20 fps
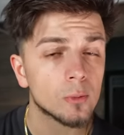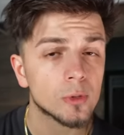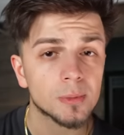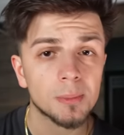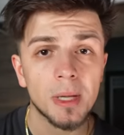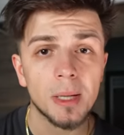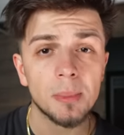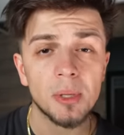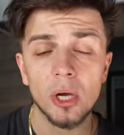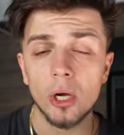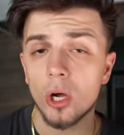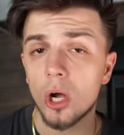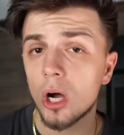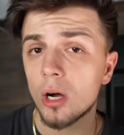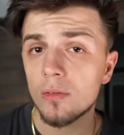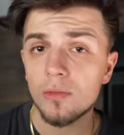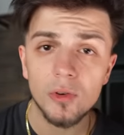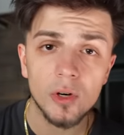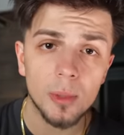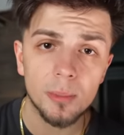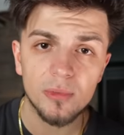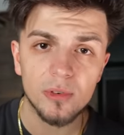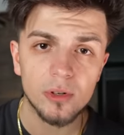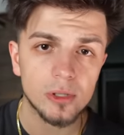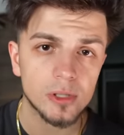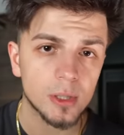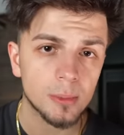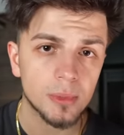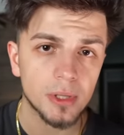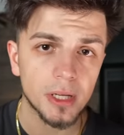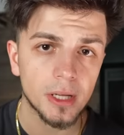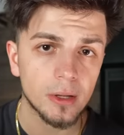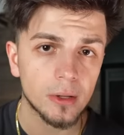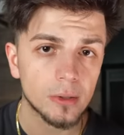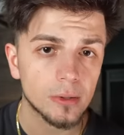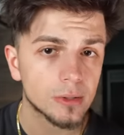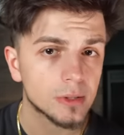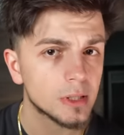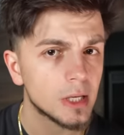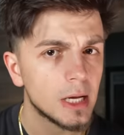was maybe a cover-up for something
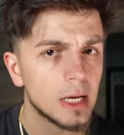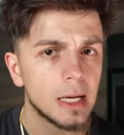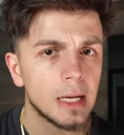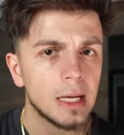else?